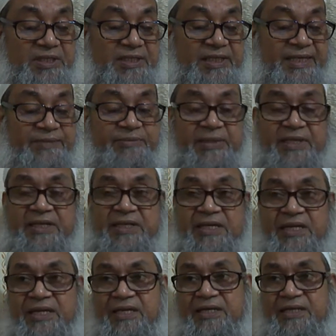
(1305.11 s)
In
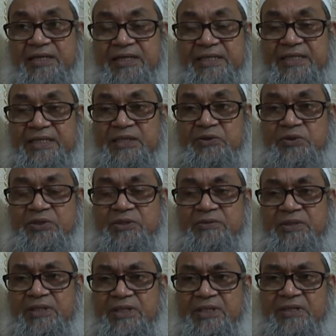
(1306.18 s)
malaria, it is used
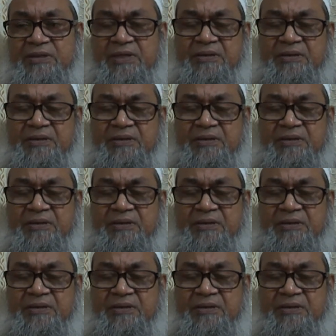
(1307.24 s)
in